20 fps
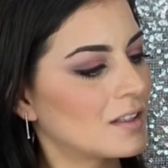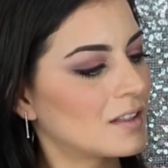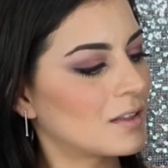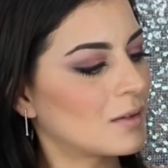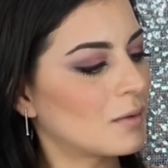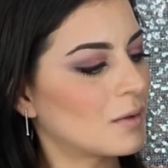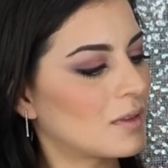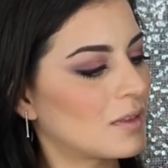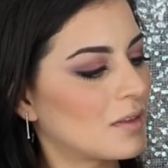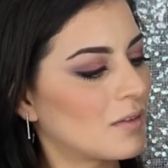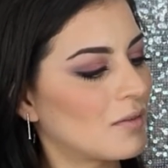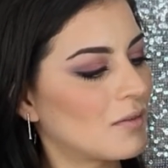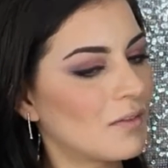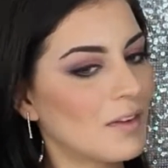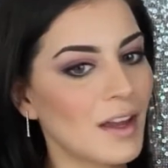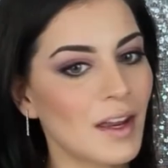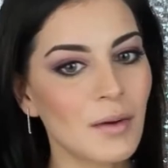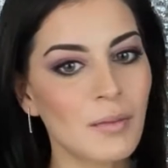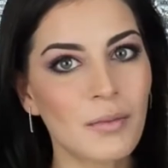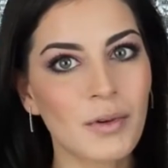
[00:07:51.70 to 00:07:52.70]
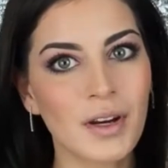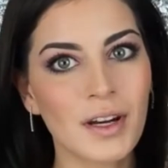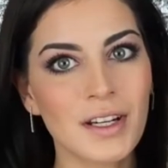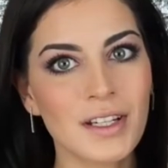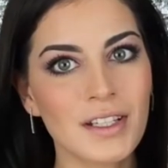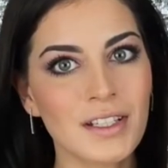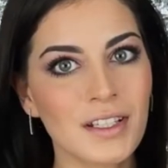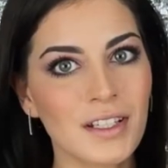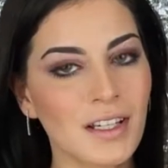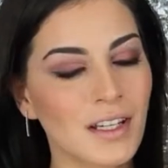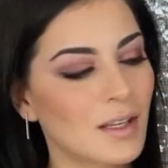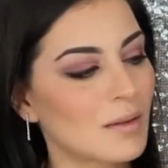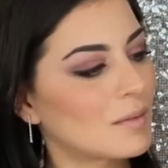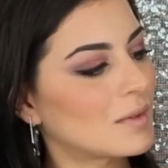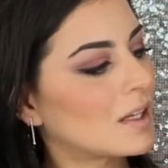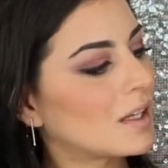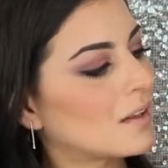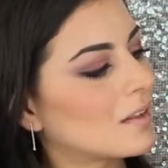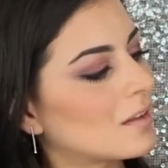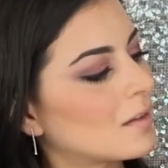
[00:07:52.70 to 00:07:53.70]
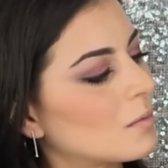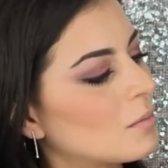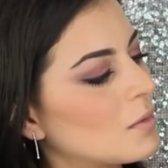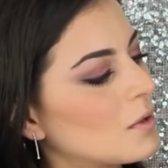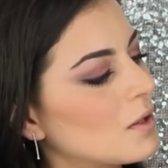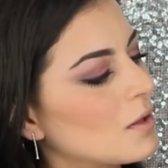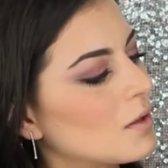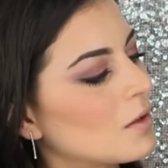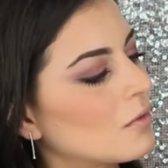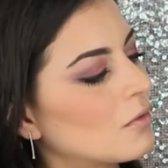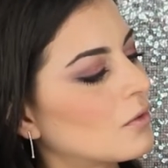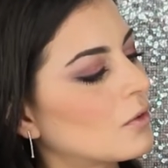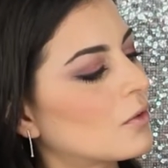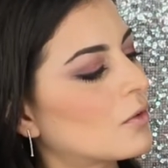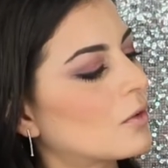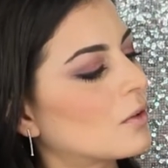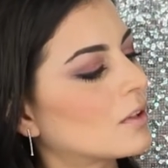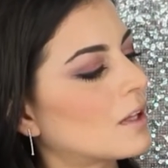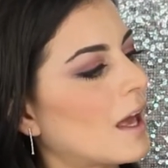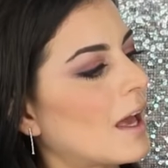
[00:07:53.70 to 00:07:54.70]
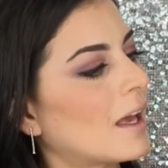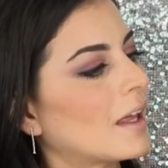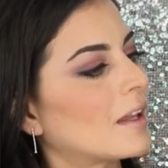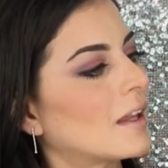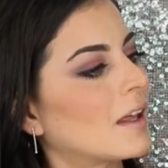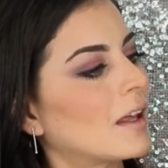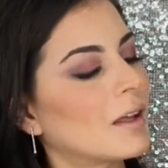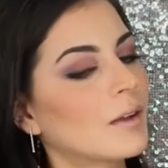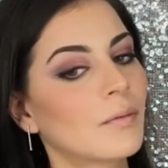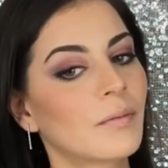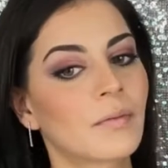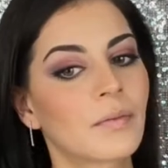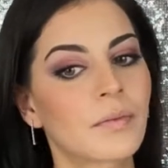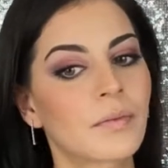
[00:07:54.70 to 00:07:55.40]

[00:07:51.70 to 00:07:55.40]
So with the fan brush, I'm going to take this beautiful gold highlight.